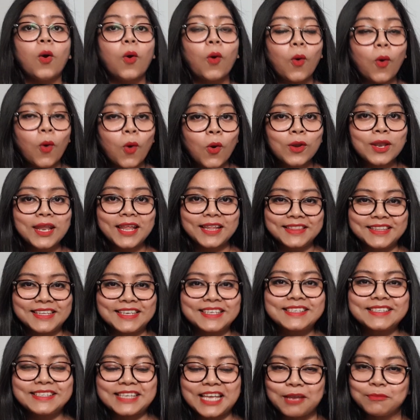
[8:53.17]
all at
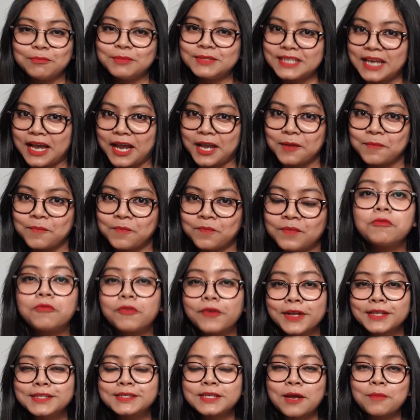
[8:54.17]
the same time.
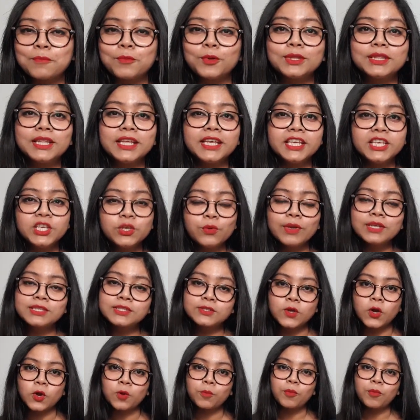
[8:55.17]
For example, the US stock